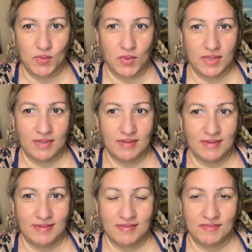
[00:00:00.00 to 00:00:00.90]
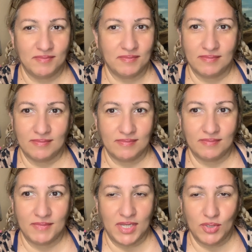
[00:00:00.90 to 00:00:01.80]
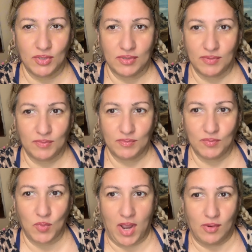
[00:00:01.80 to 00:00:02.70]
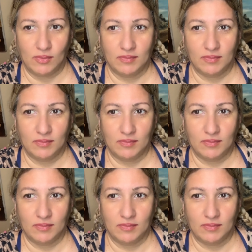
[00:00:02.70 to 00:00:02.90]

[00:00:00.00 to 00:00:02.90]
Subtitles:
one major wow.